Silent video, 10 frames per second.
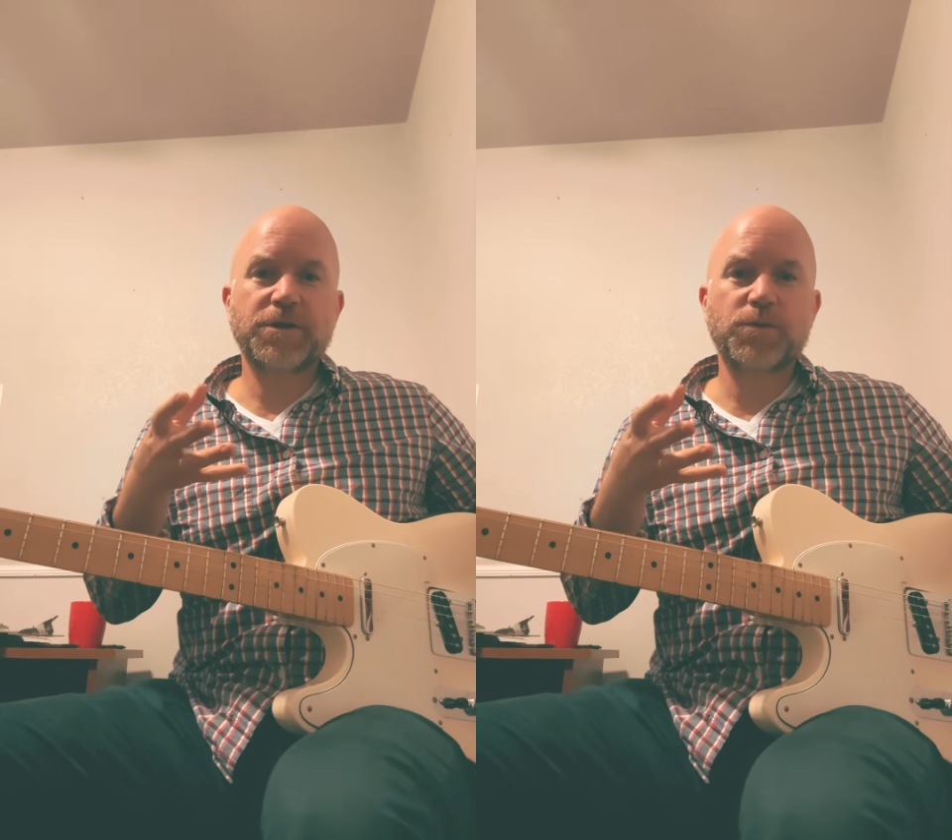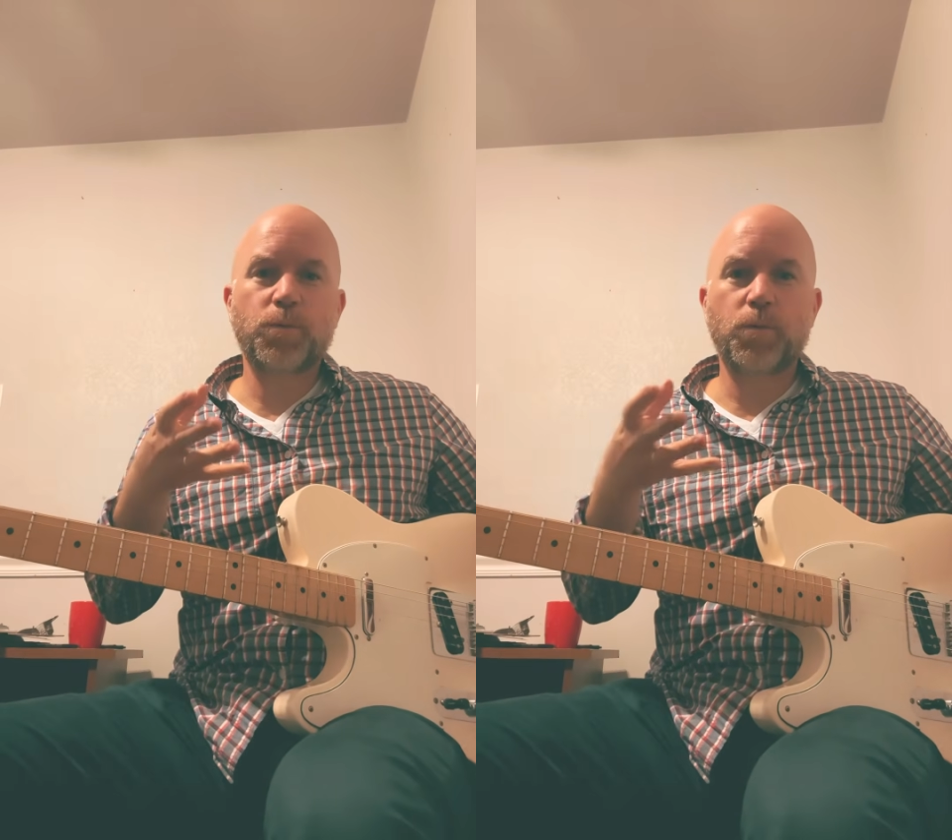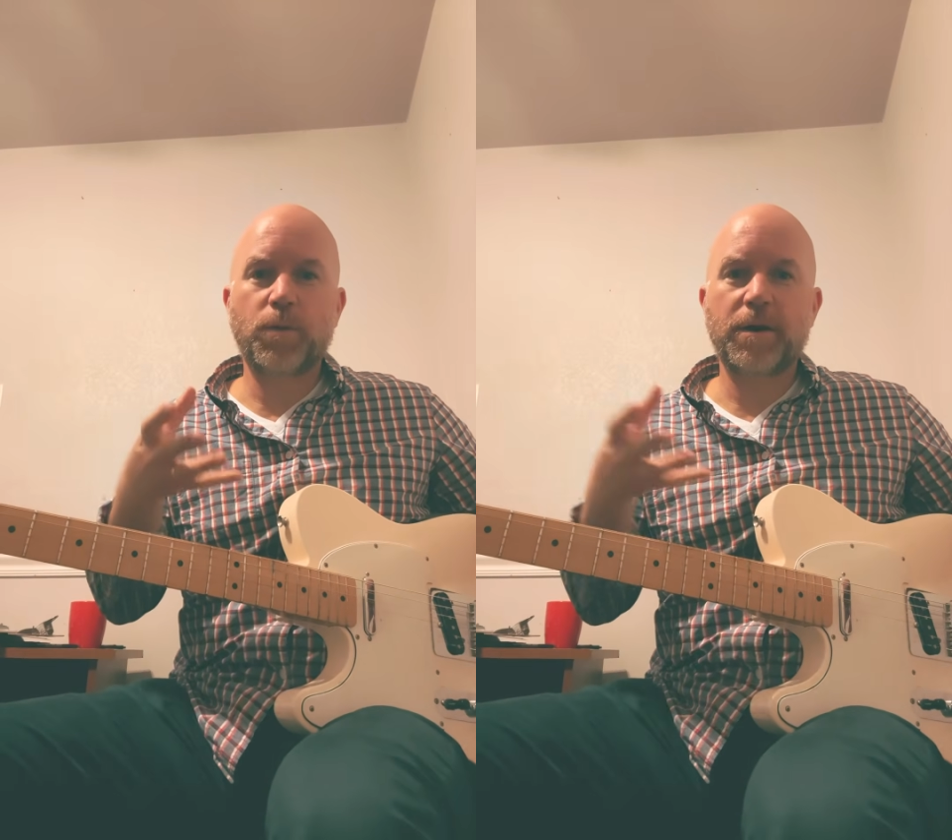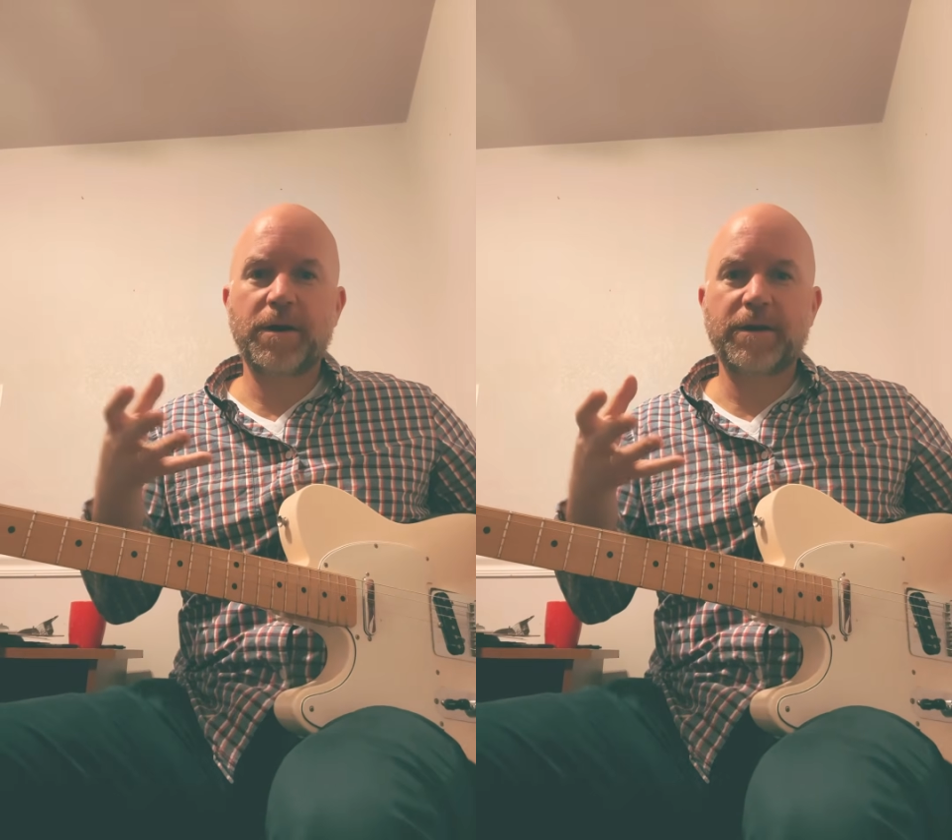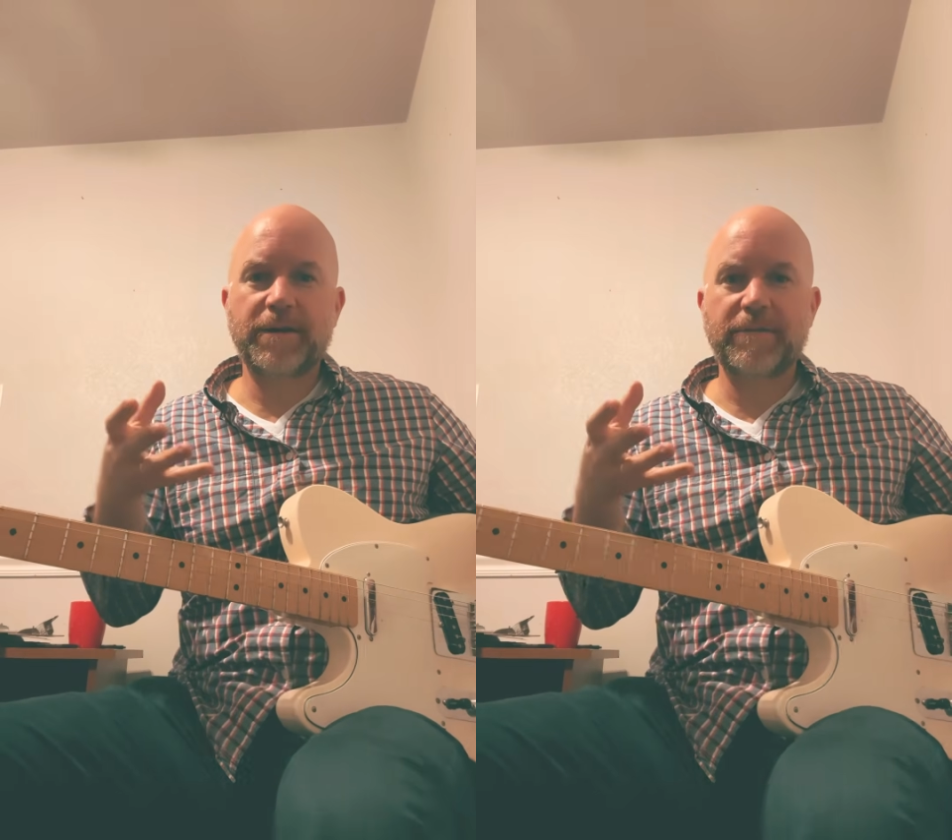just
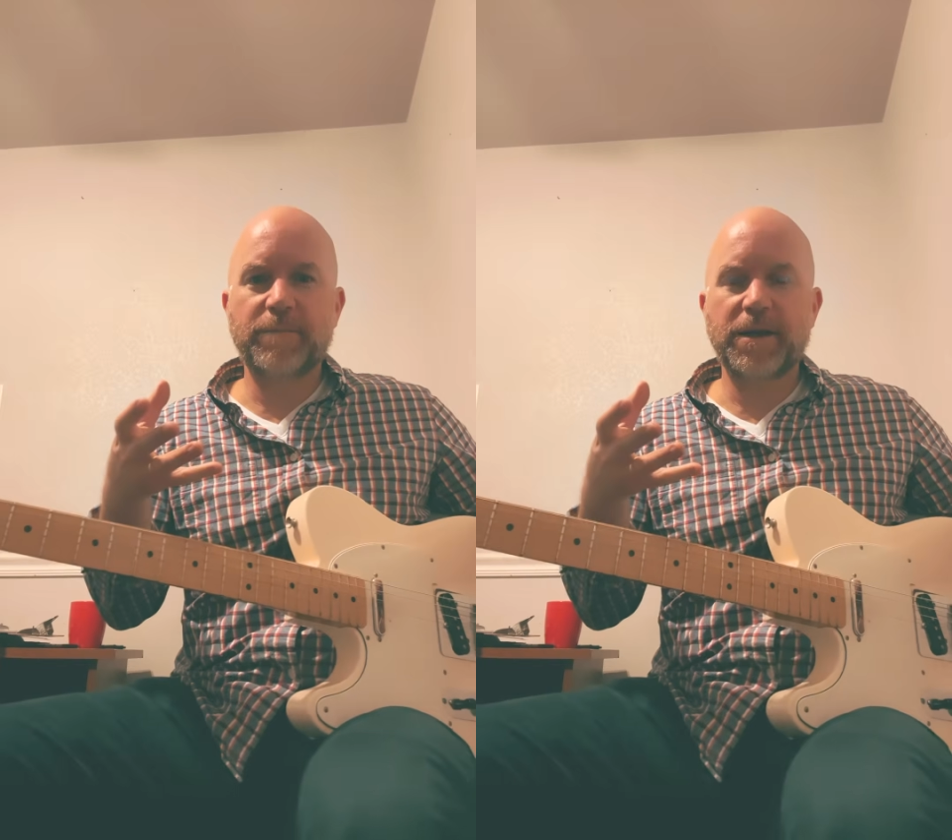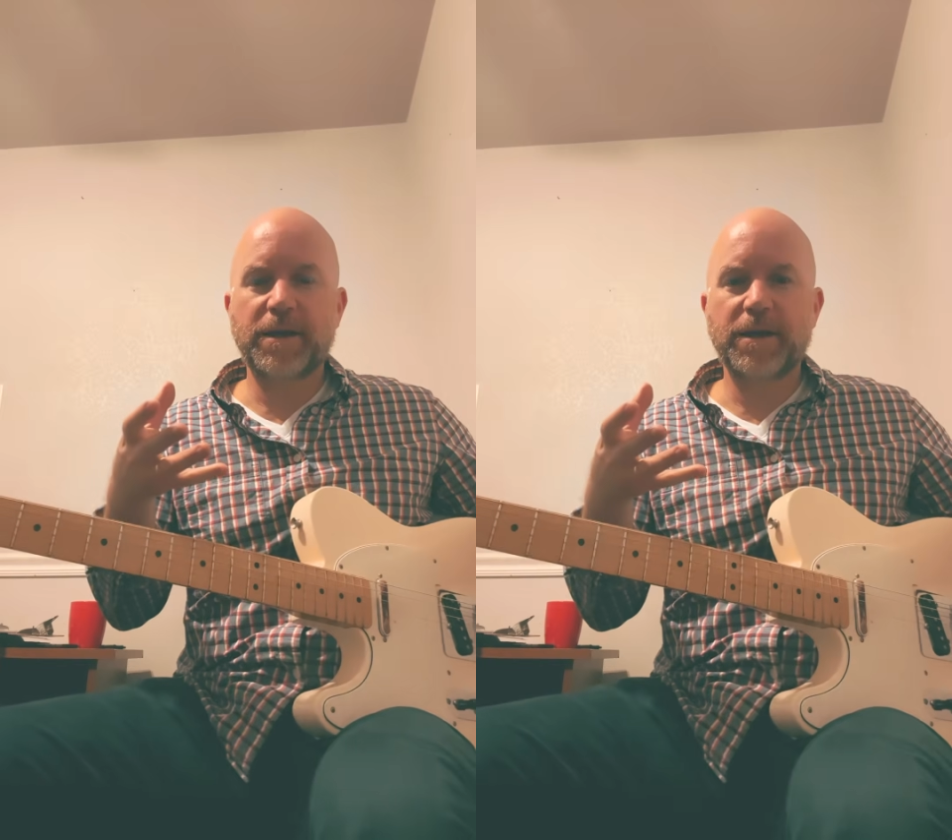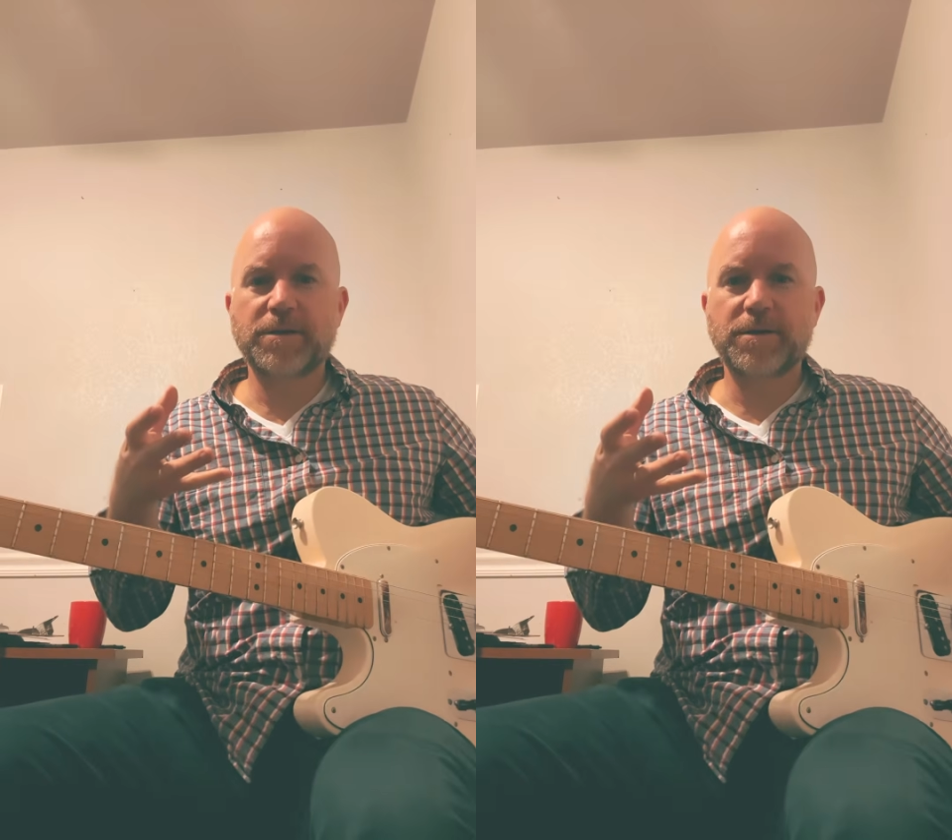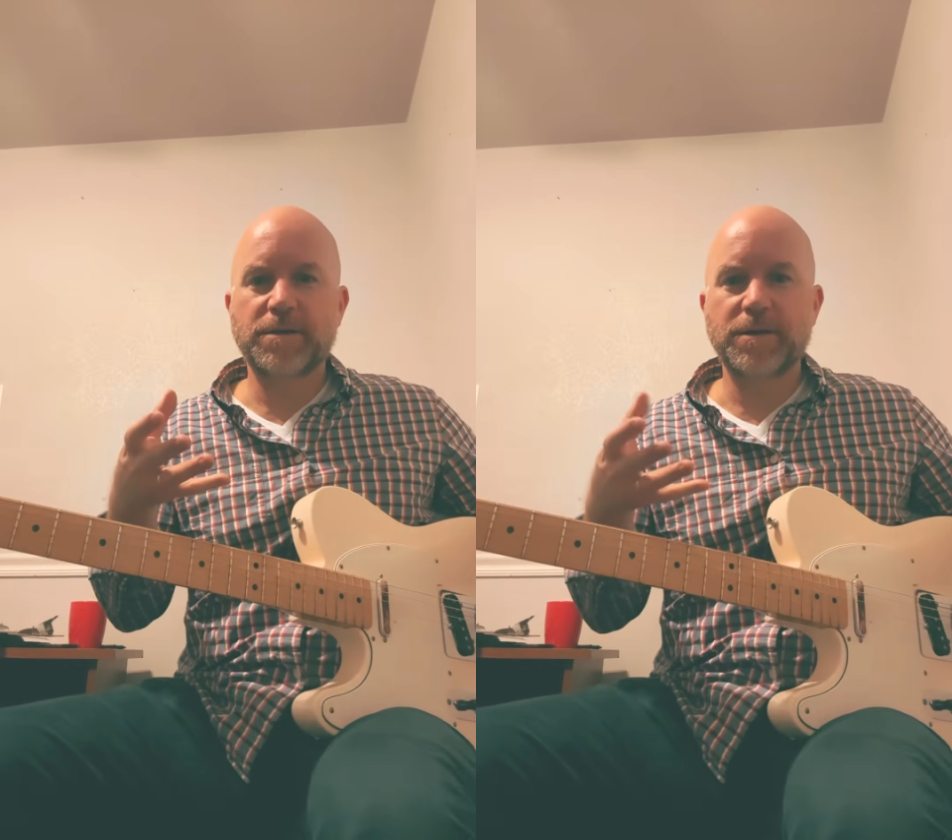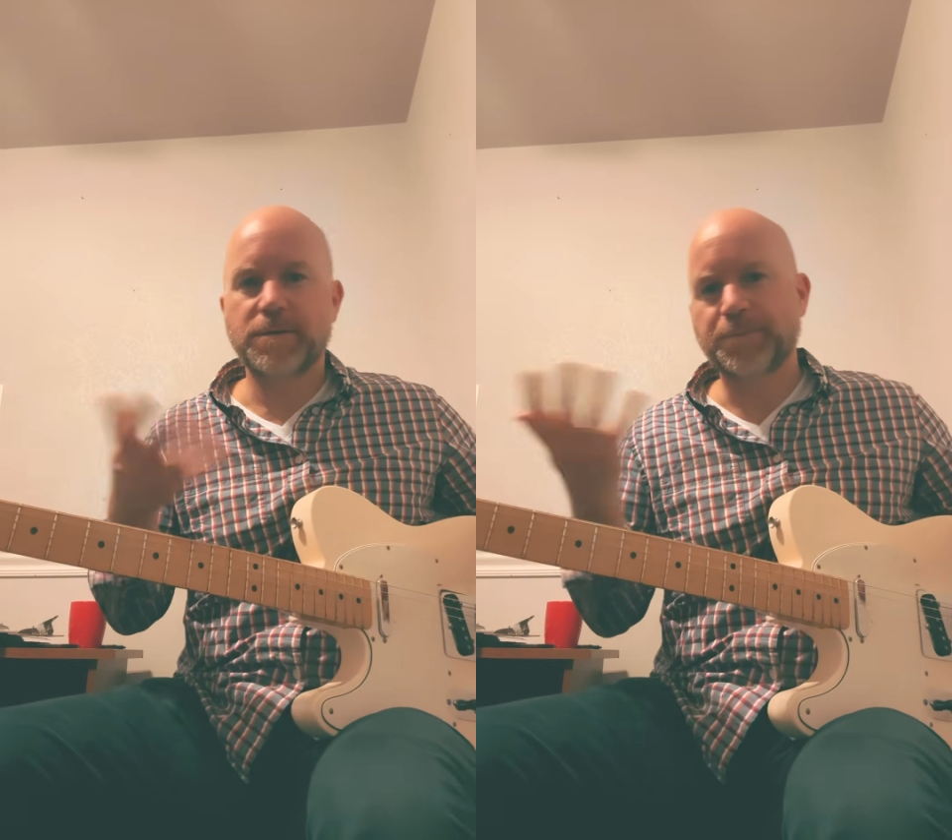one of many
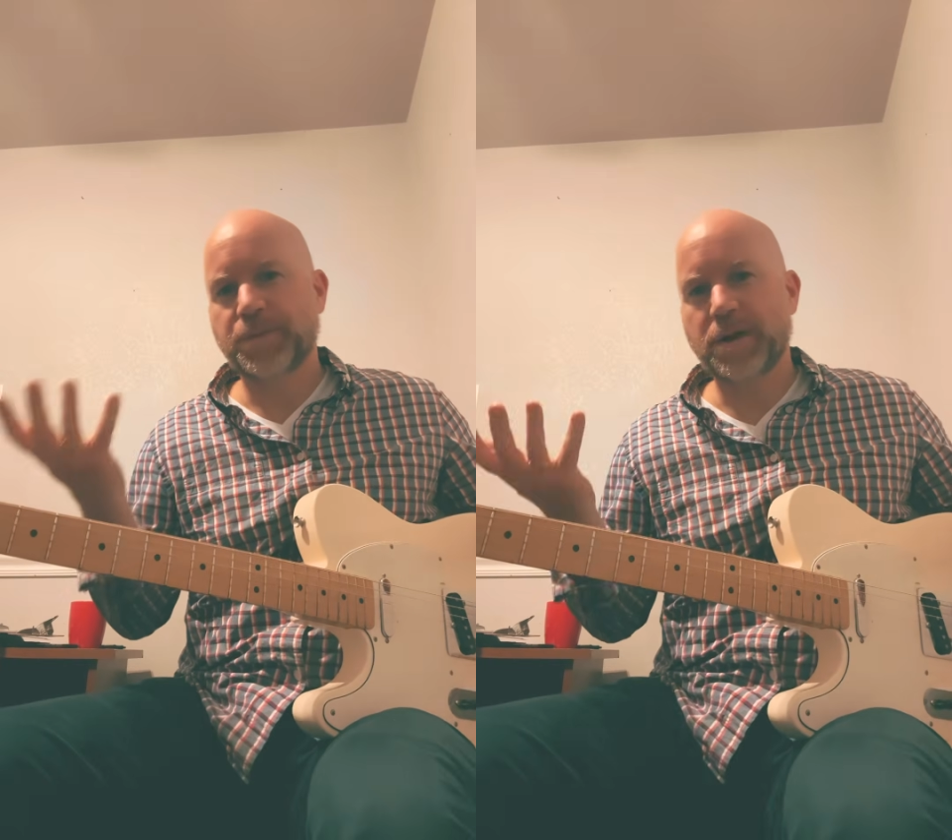instances.